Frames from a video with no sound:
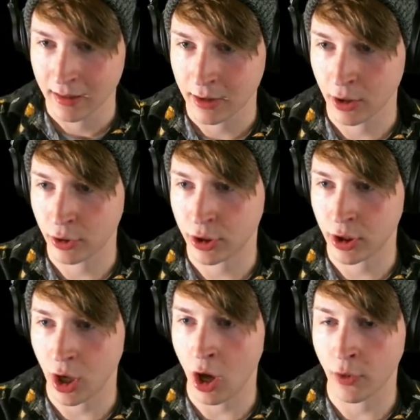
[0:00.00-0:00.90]
Solution to
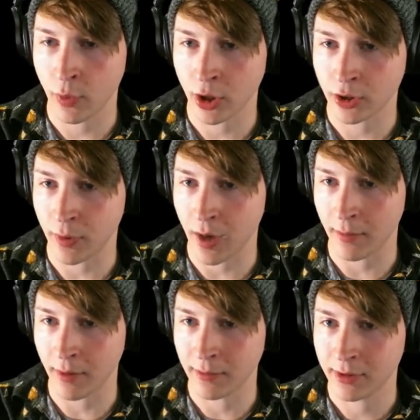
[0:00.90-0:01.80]
all the world's
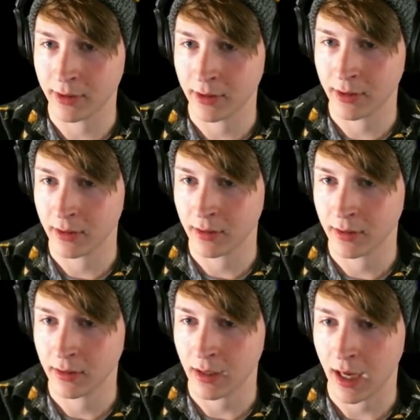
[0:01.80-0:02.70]
problems. Did it work?
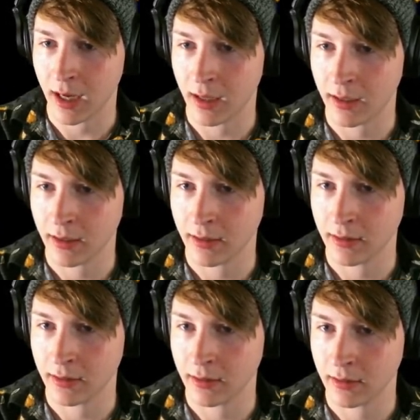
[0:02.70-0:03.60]
It uh,
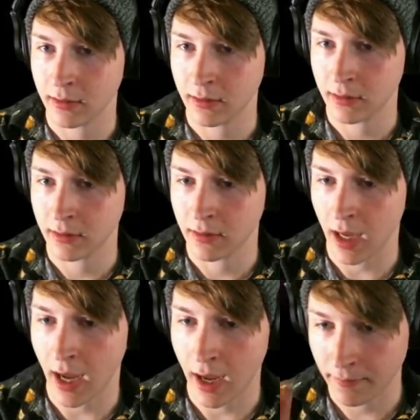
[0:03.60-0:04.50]

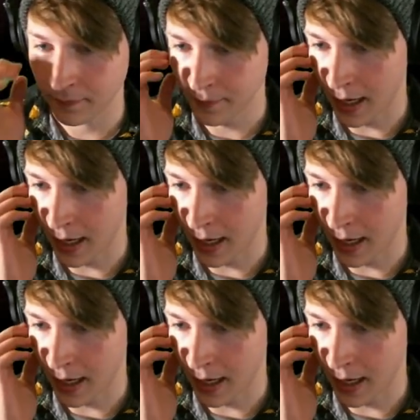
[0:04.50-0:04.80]
almost uh, worked.